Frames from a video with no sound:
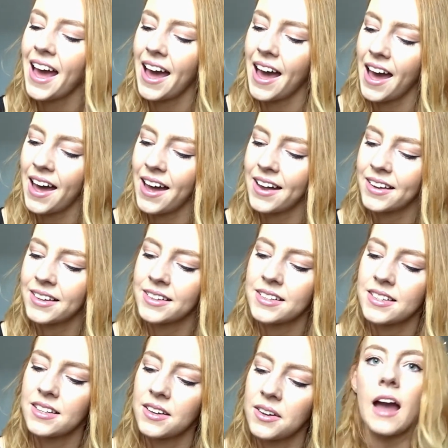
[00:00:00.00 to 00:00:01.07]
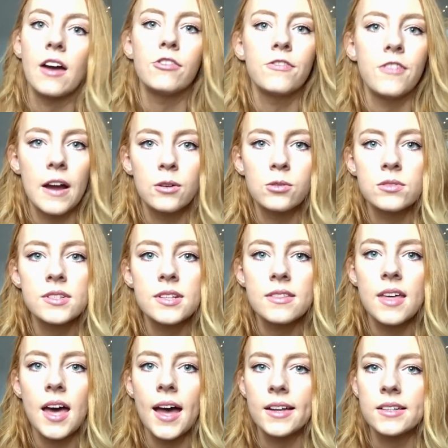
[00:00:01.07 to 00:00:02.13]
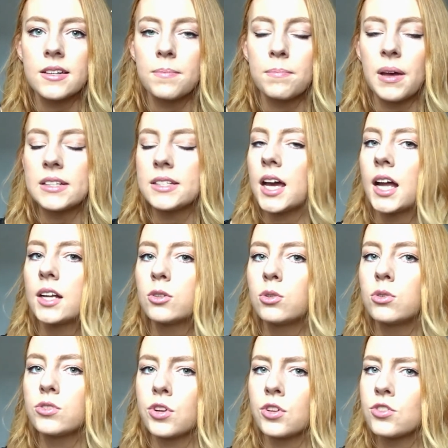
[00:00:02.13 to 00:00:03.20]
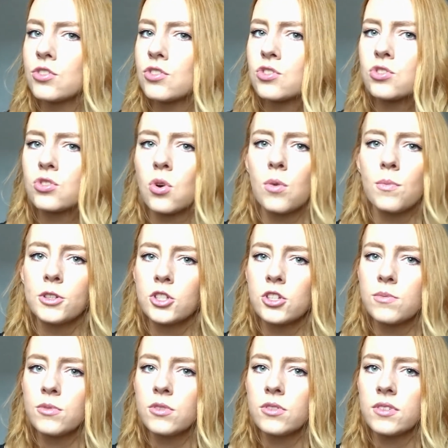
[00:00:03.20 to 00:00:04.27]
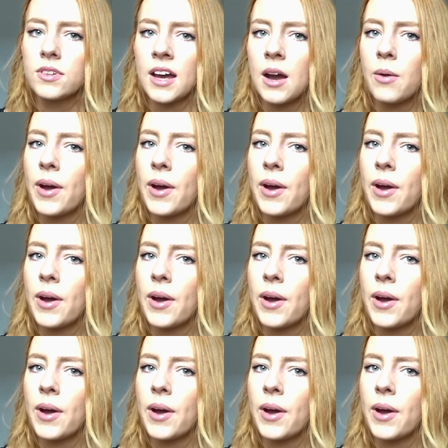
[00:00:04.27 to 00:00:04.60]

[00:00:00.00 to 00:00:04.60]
and I found that my tan goes on so much smoother now.